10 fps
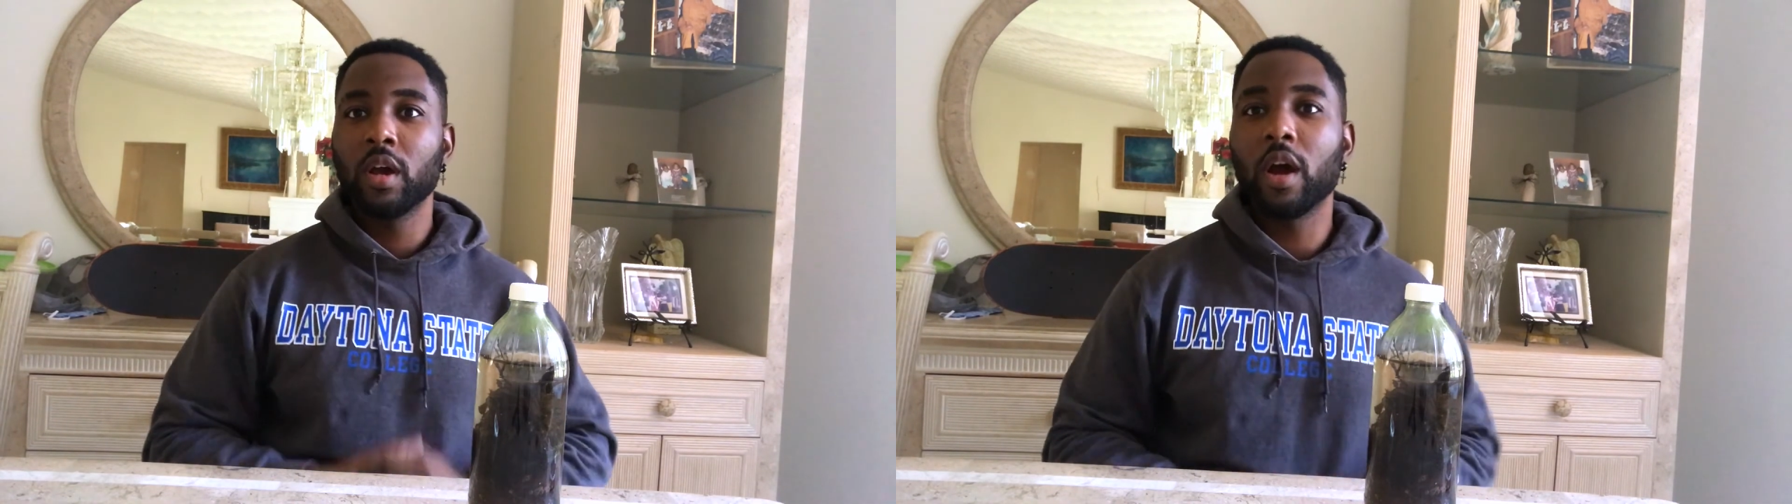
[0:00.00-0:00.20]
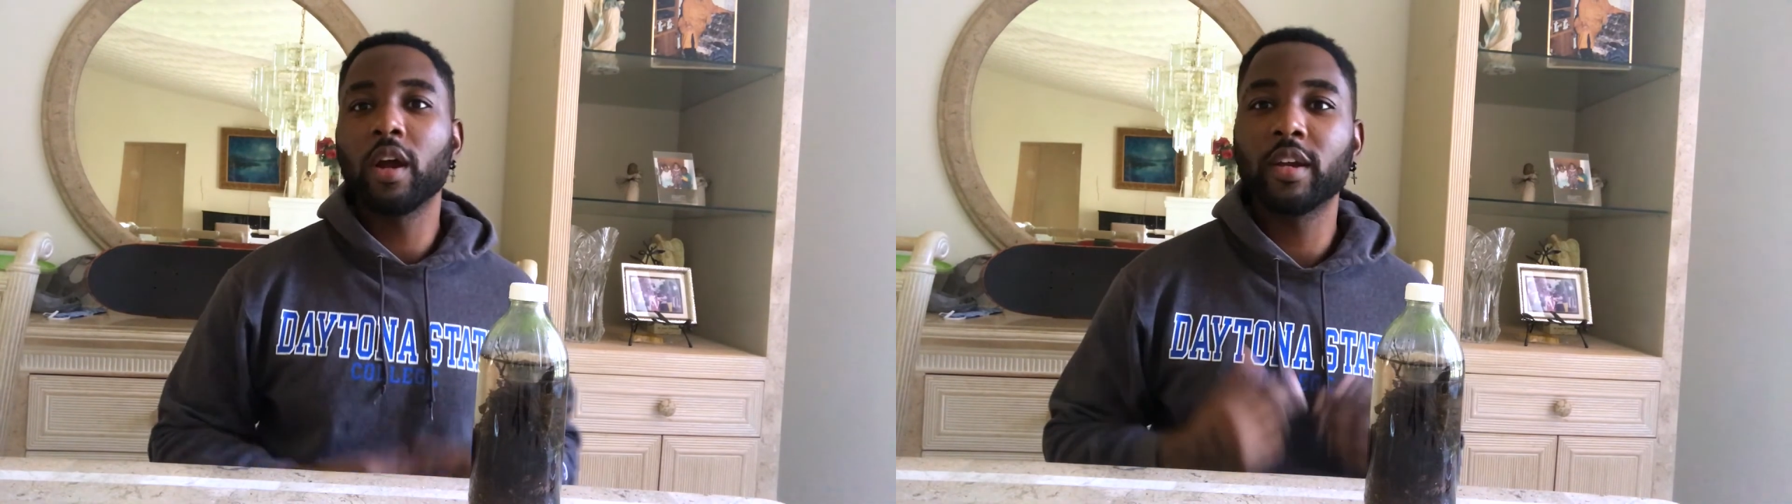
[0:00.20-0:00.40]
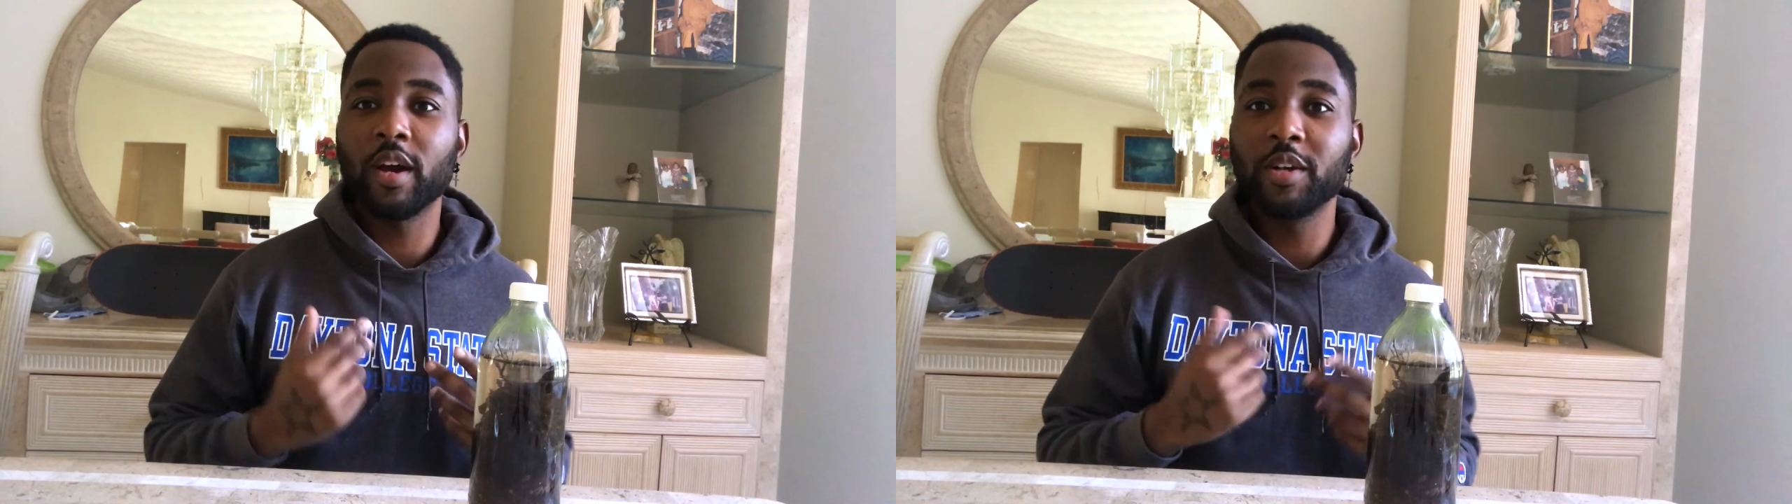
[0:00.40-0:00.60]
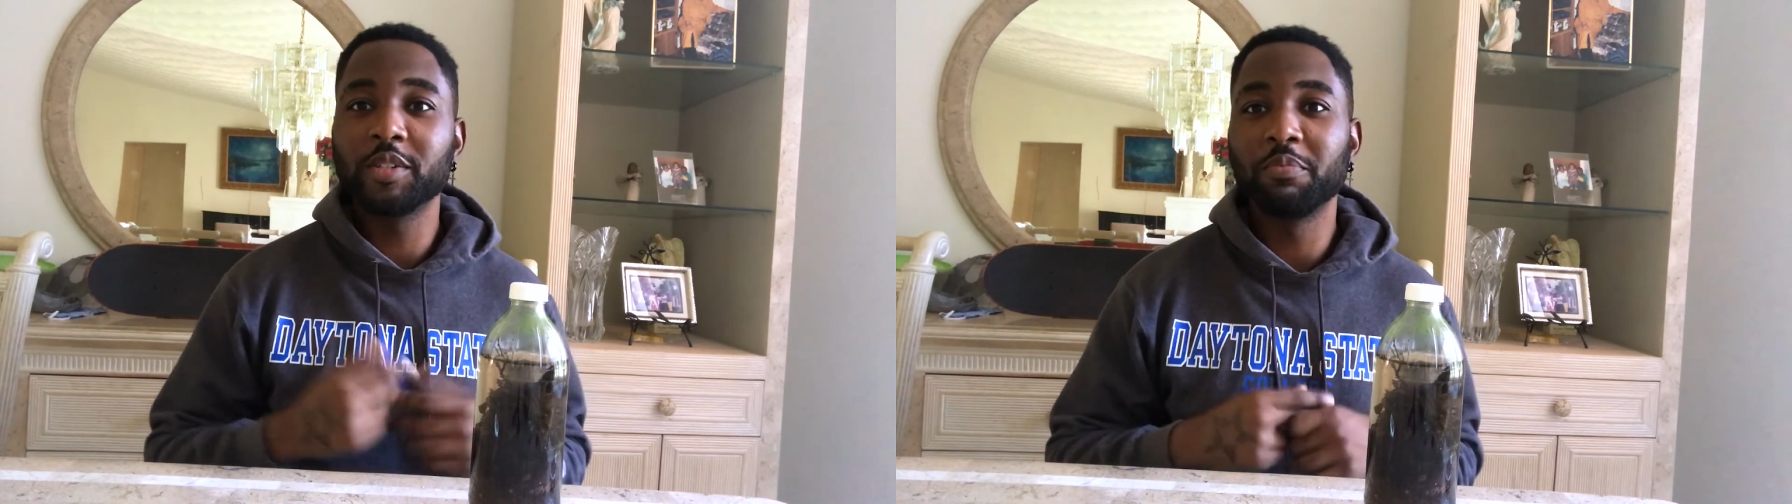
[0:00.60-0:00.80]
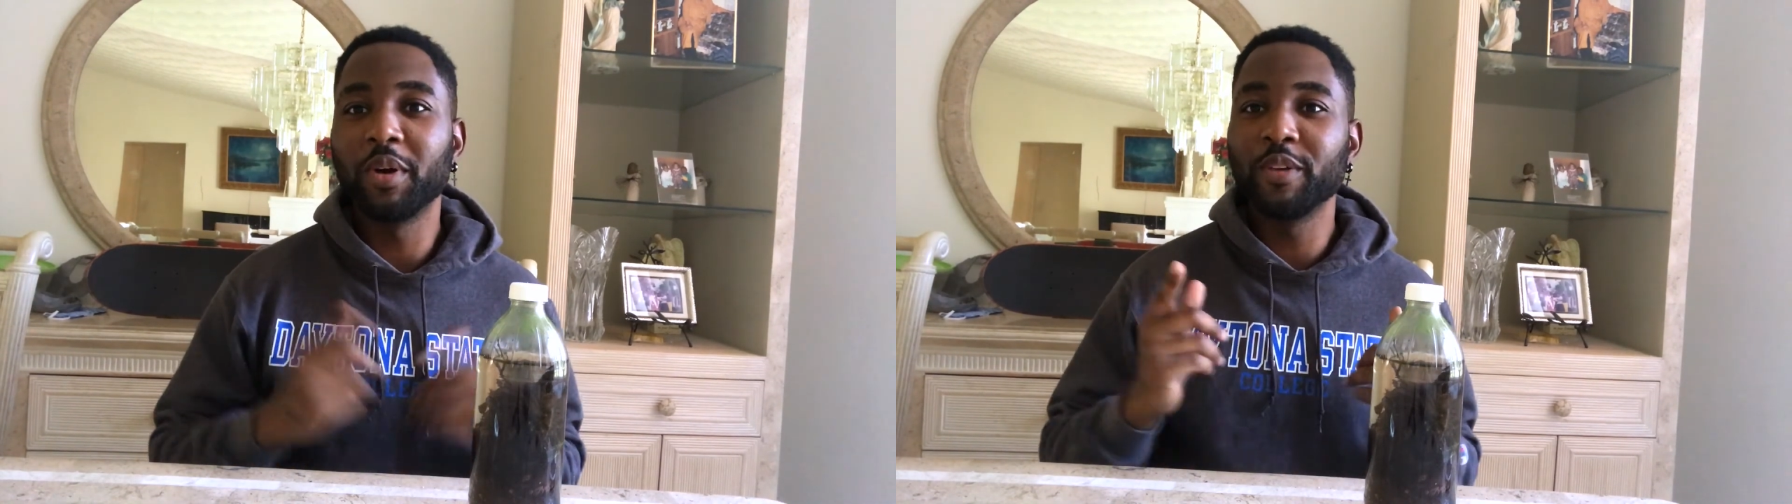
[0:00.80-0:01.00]
All right, guys,
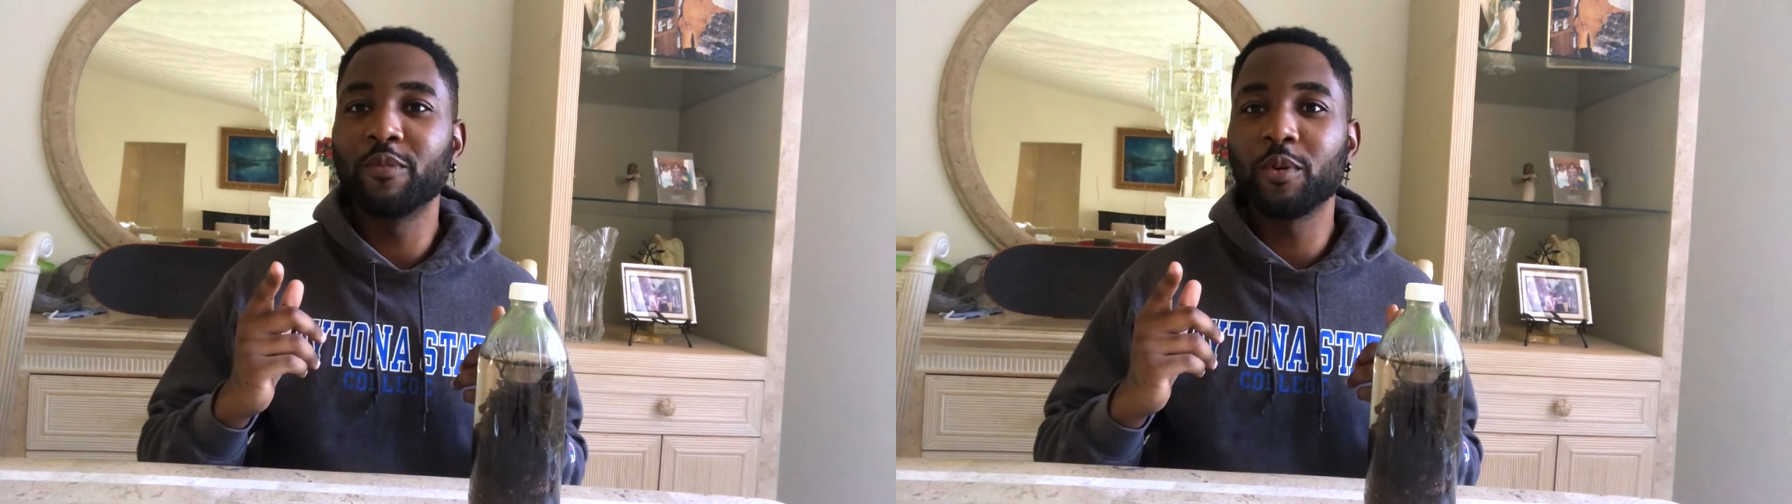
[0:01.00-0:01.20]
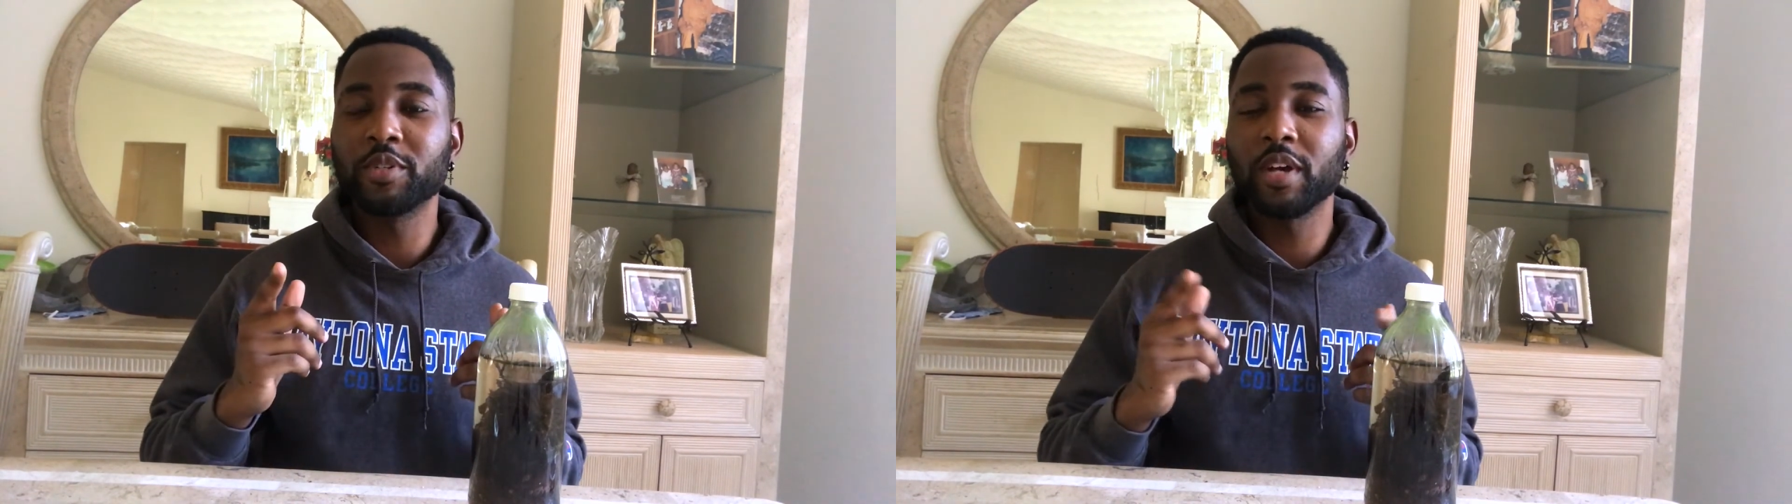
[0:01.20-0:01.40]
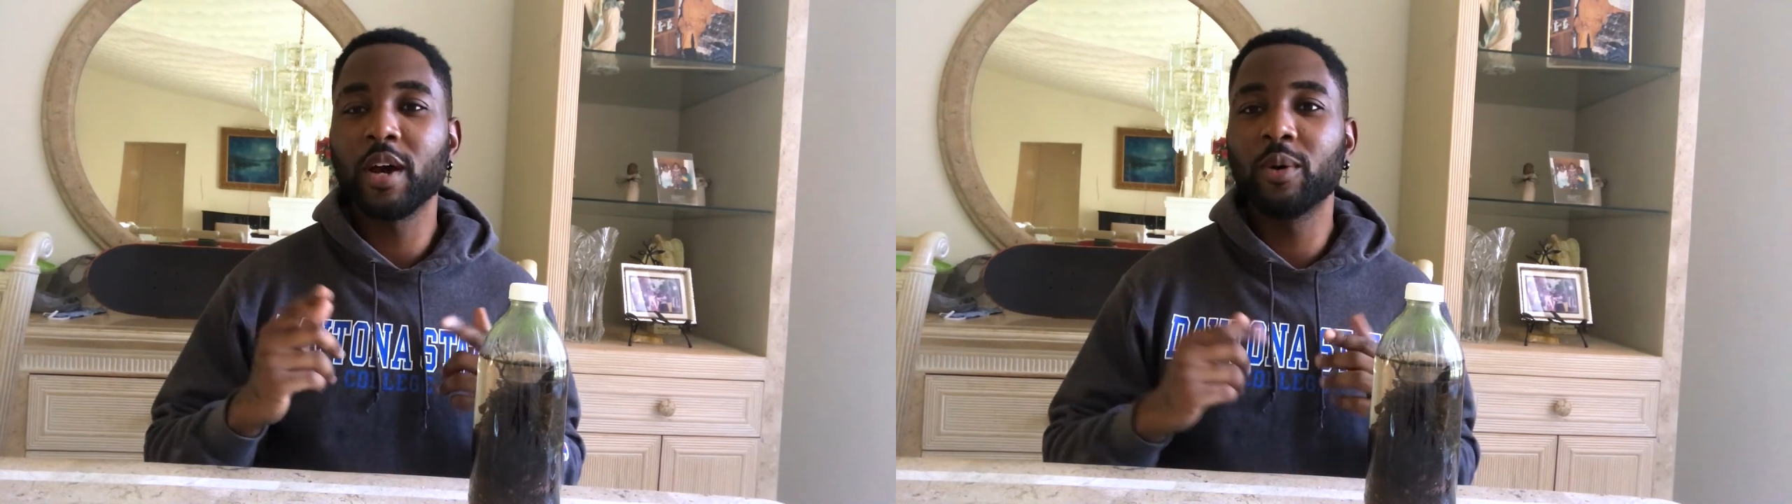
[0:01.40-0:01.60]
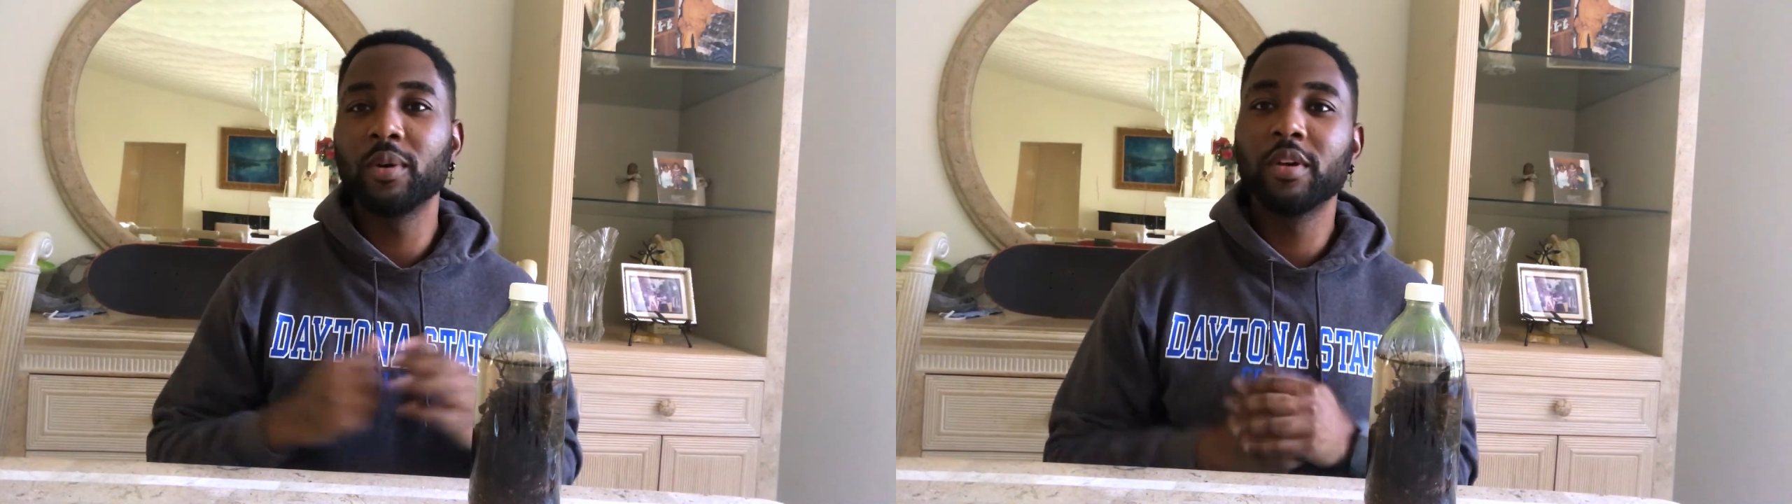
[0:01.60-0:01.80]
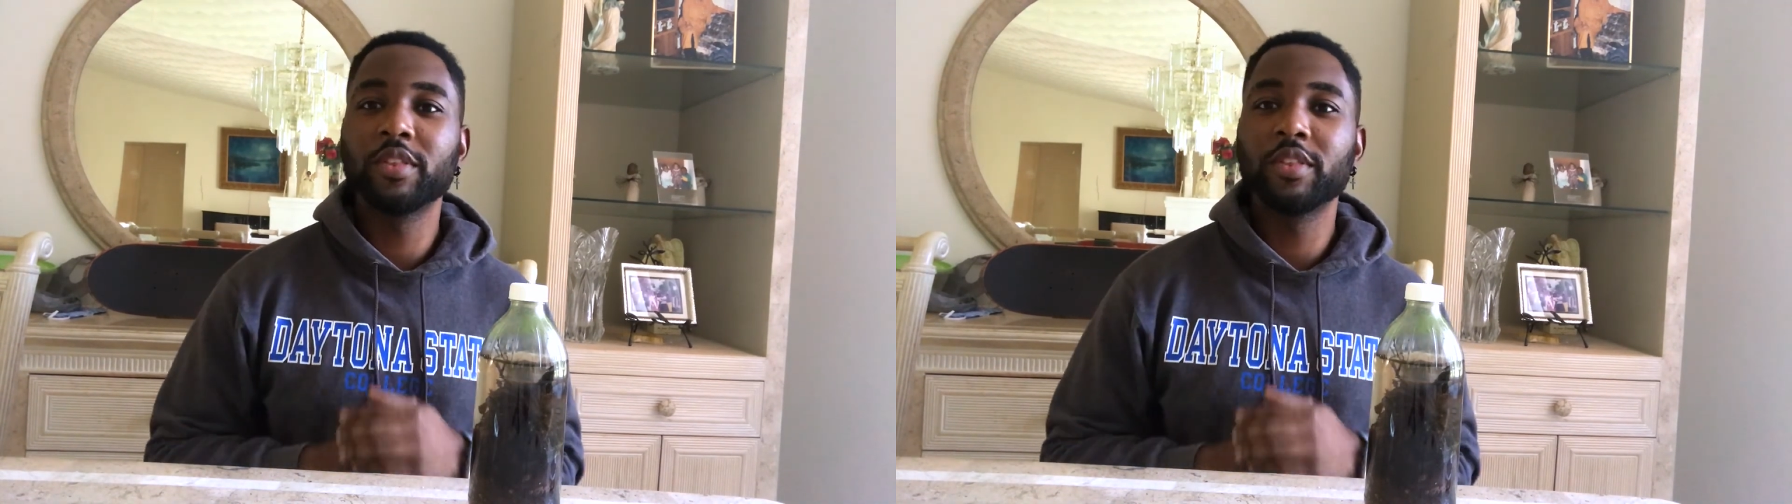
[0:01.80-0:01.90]
Buddy Force out.